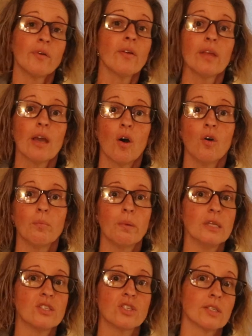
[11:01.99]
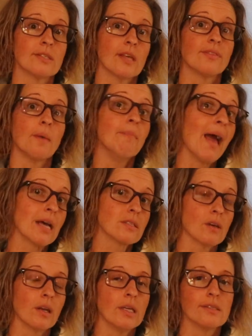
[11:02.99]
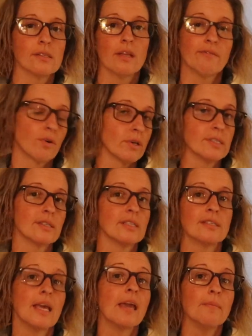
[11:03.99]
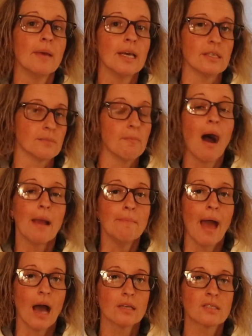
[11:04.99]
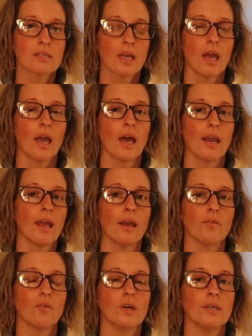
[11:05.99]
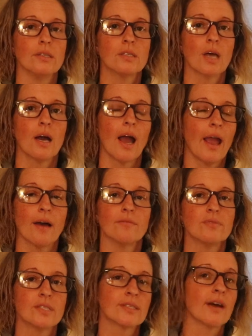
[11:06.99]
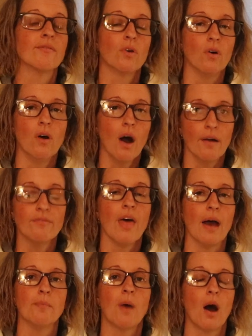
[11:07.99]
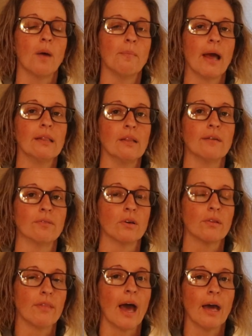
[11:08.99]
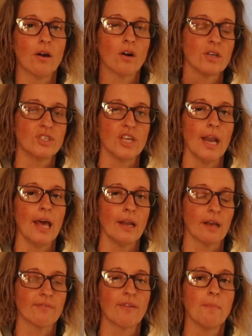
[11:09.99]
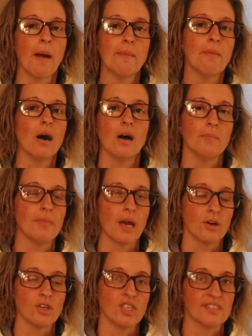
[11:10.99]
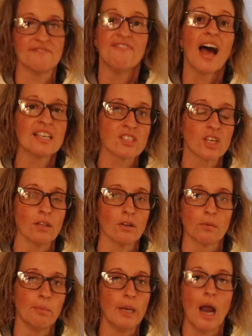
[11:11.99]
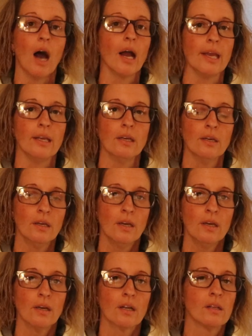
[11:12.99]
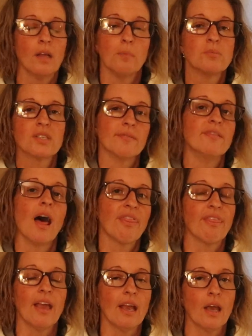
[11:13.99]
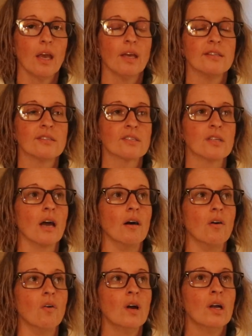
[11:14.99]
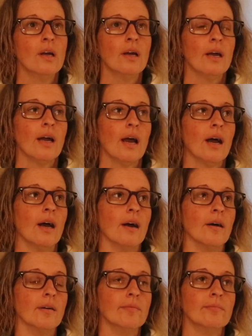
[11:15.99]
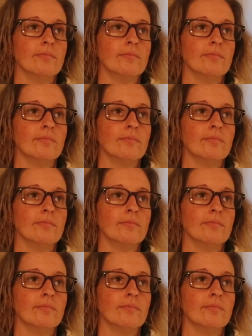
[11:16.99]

really hope is just that the mass on his liver is the same as my mass. And it was, I have several of them on my liver that are genetic from my mom, that are just vascular, benign clumps of nothing. And so that